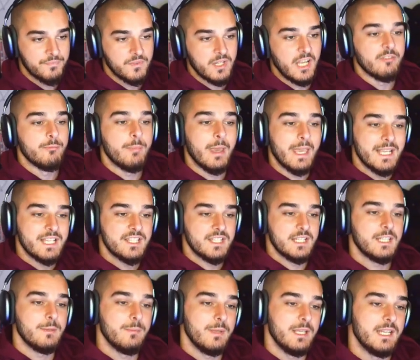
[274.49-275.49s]
I pasted
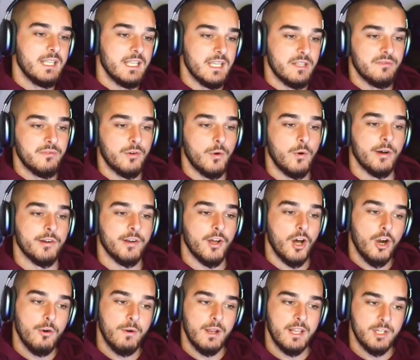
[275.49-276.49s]
the meeting info on
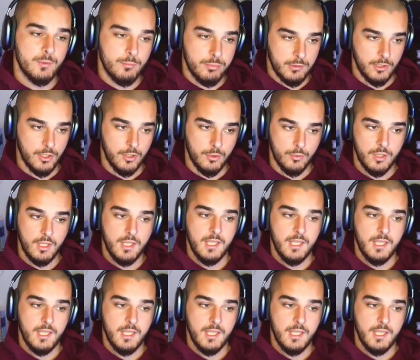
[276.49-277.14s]
our end below,